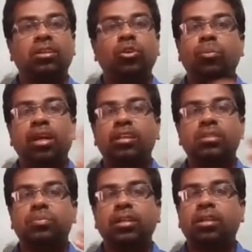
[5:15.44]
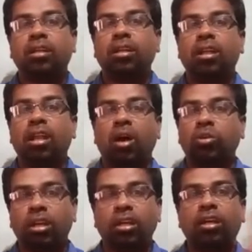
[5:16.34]
You may not speak
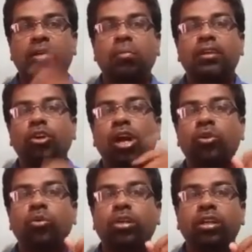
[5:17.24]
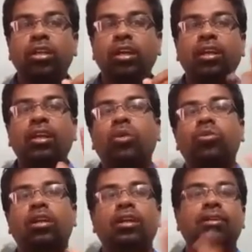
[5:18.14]
loudly, but you have to read
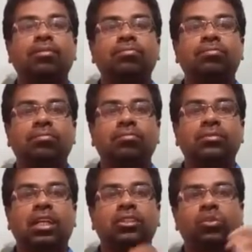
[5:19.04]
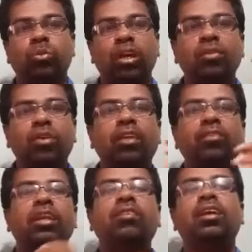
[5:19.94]
loudly. That's
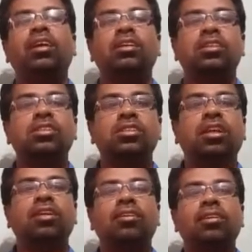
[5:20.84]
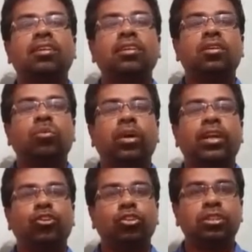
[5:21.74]
very essential for
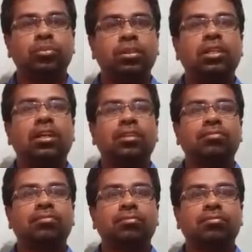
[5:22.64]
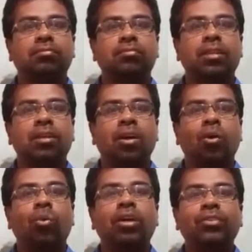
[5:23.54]
a good speaker.
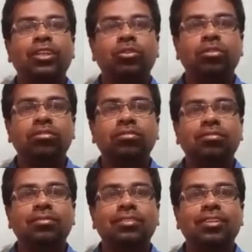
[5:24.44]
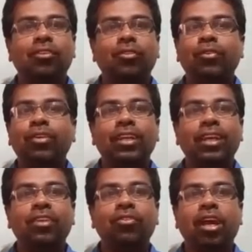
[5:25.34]
What we do when we
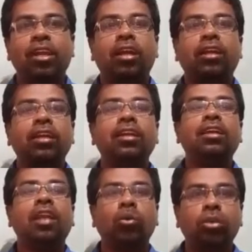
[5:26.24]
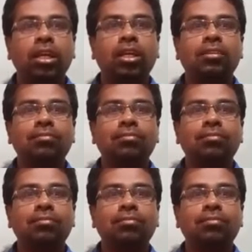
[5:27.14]
read, we are not reading loudly.